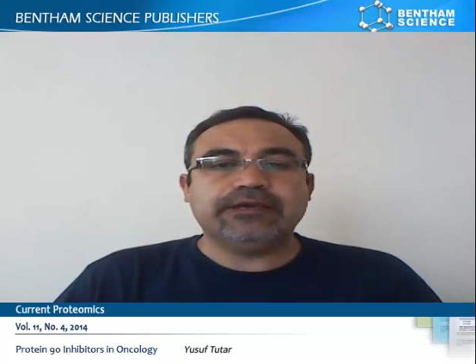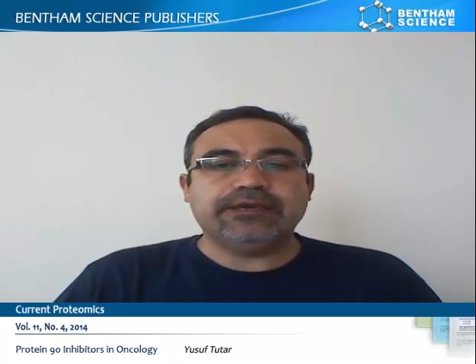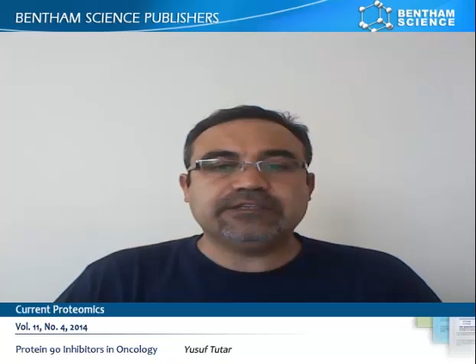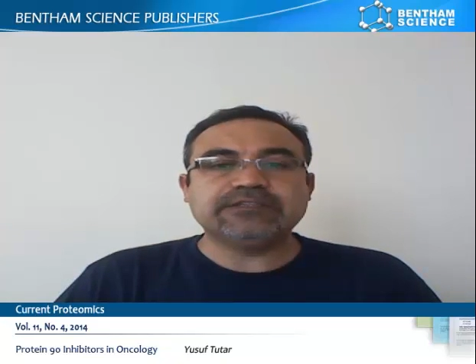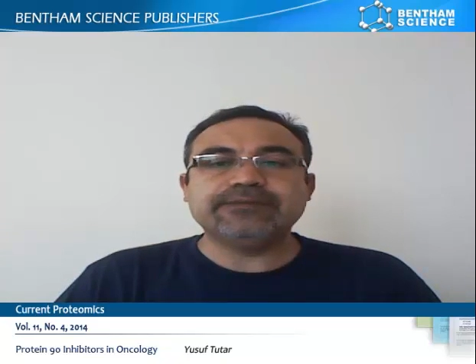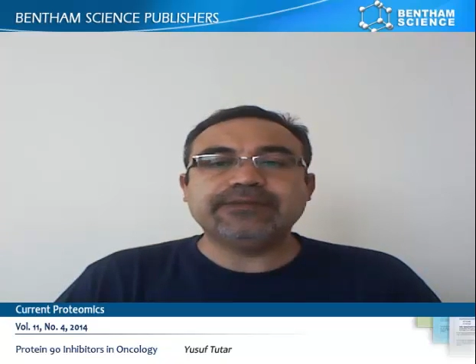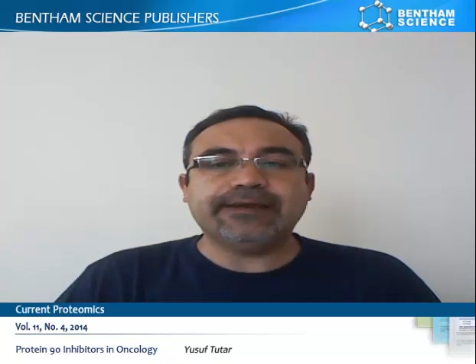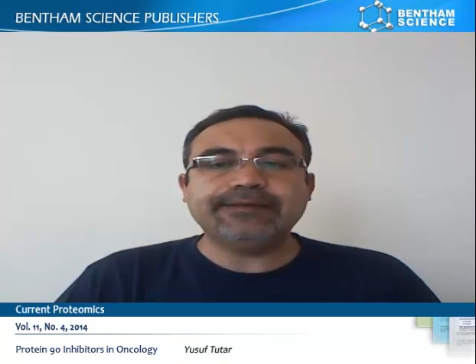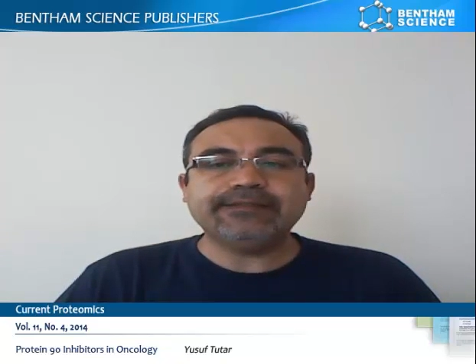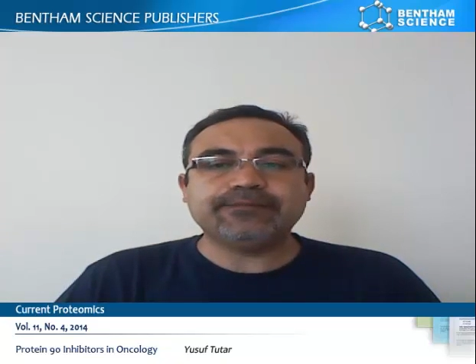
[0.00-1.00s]

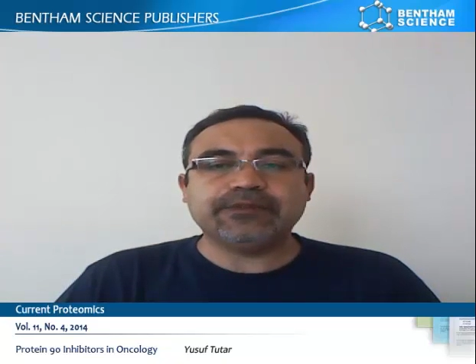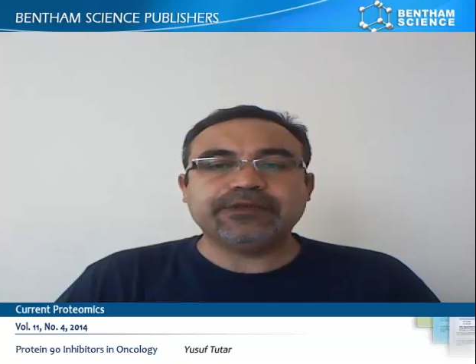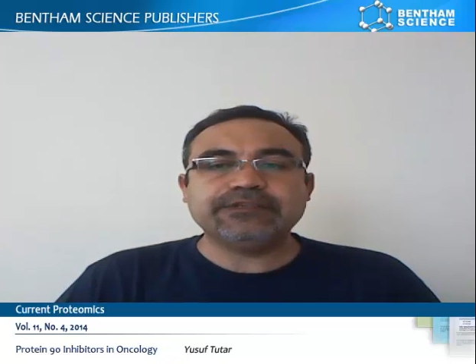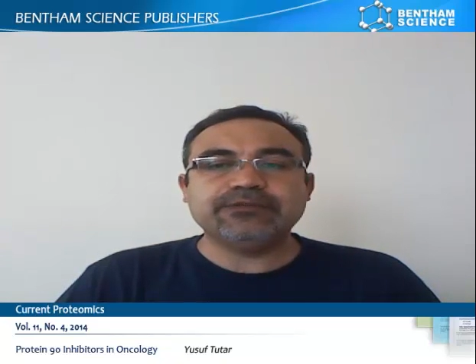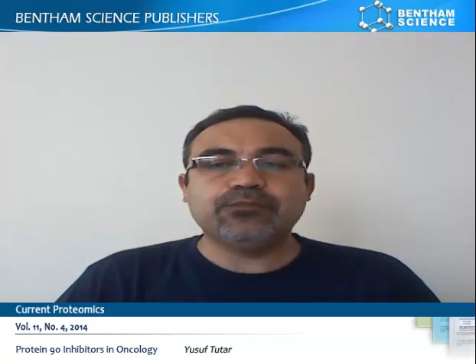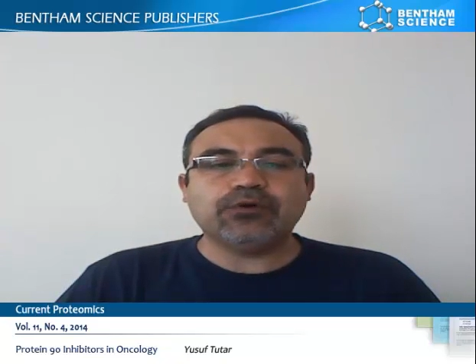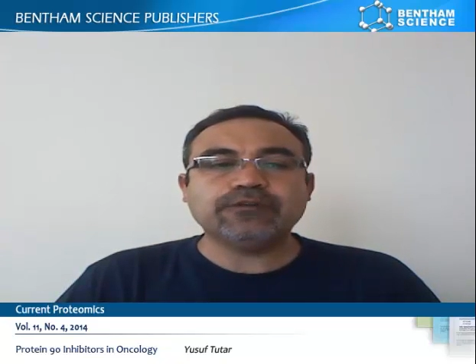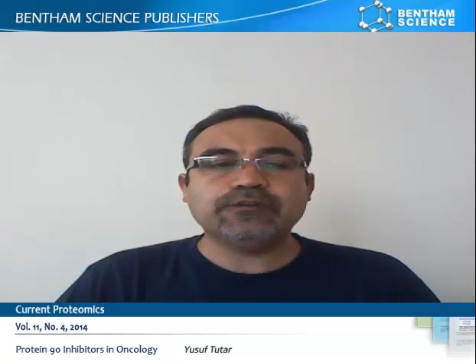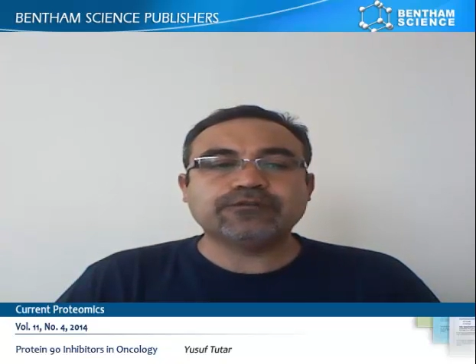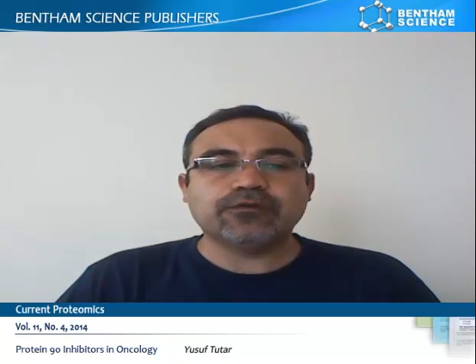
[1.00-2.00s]
HSP90 plays
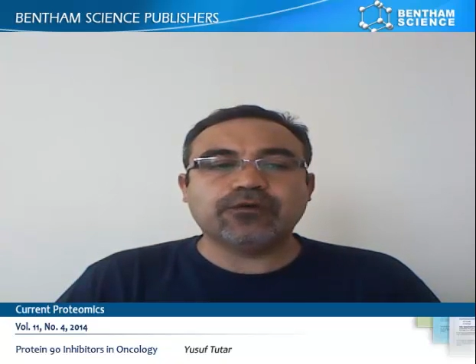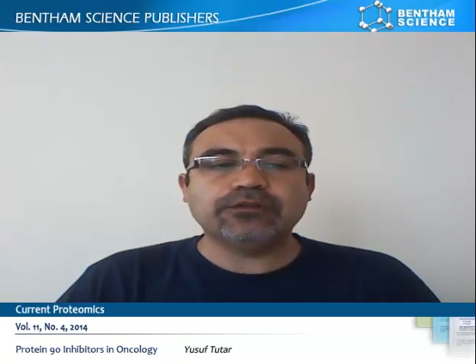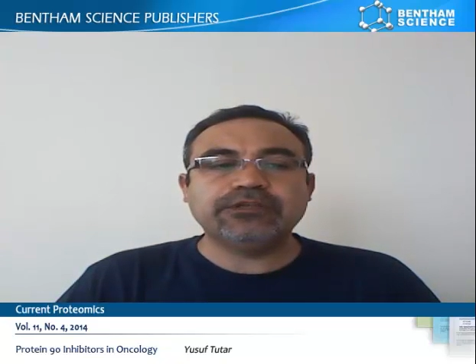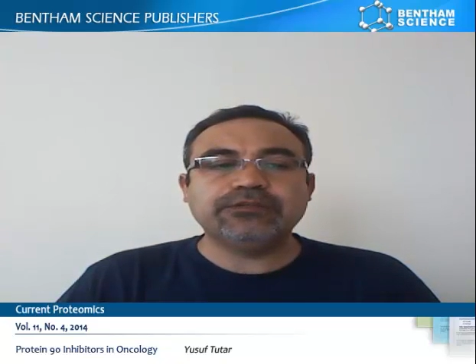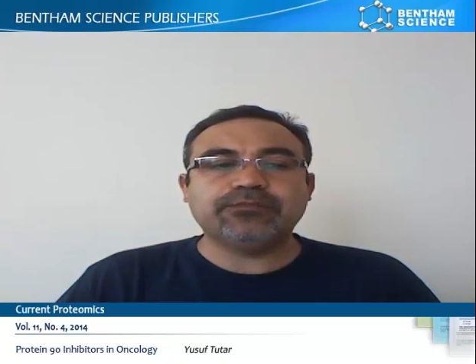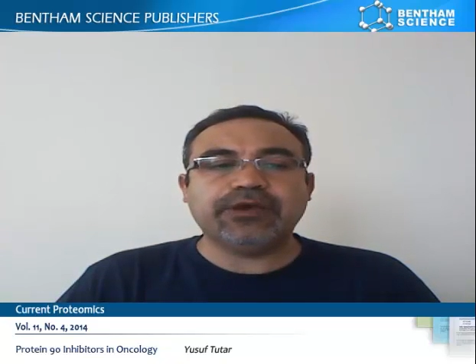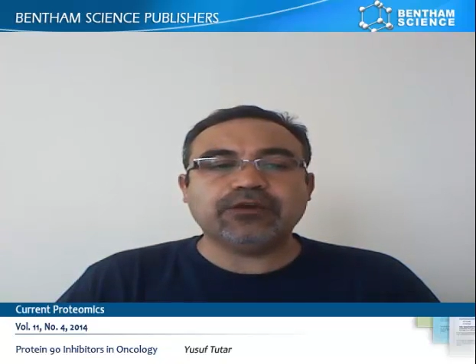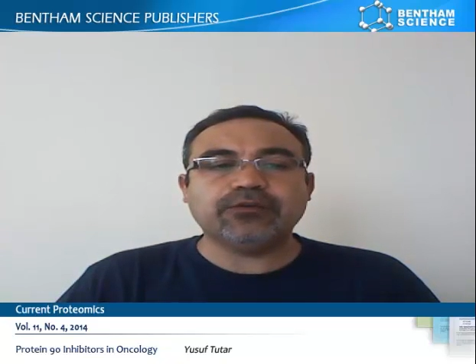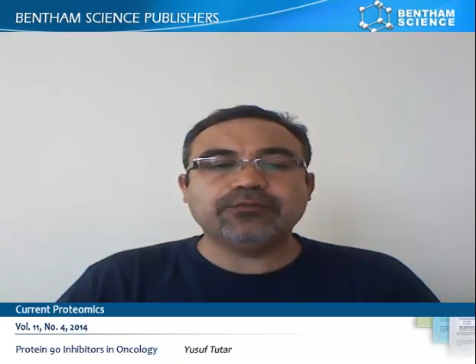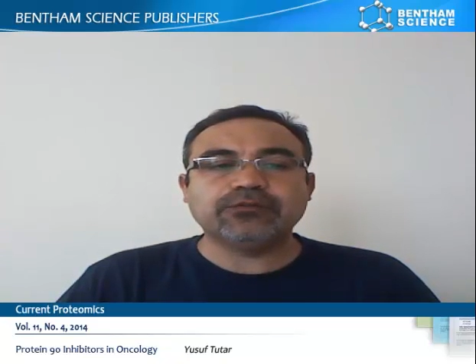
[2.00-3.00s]
important role in
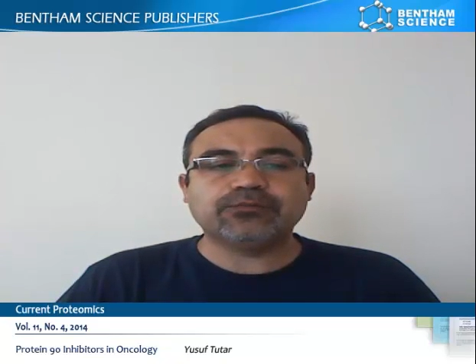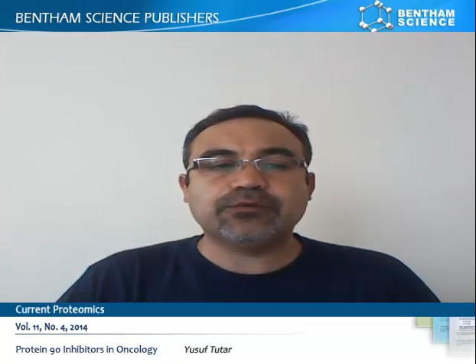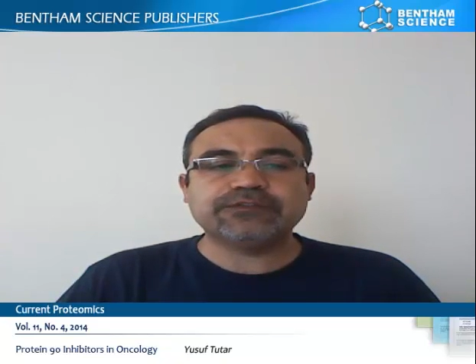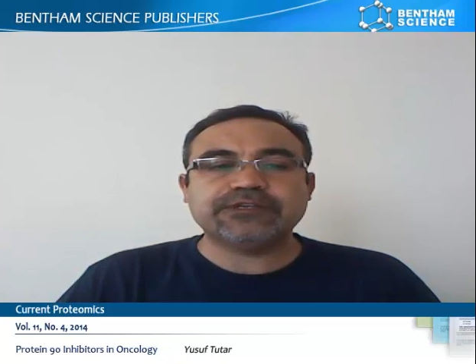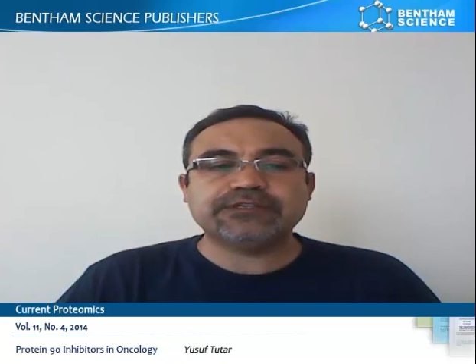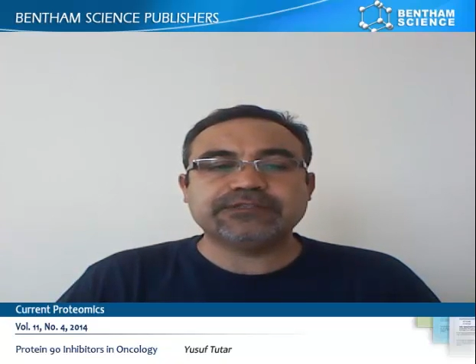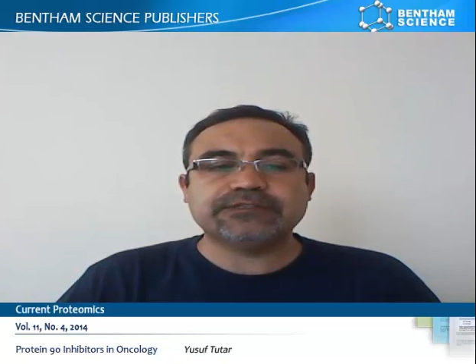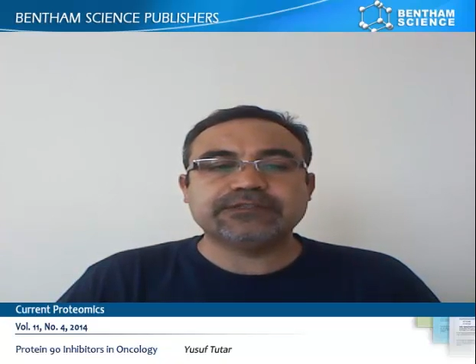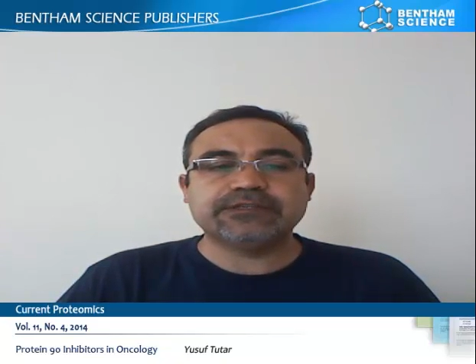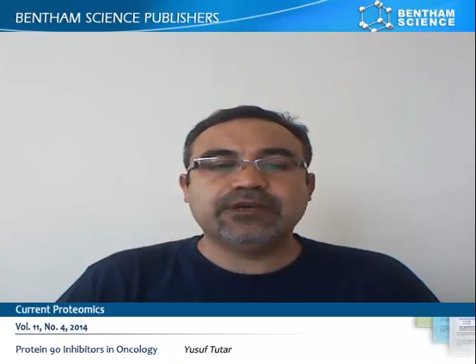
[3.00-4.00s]
biochemical processes.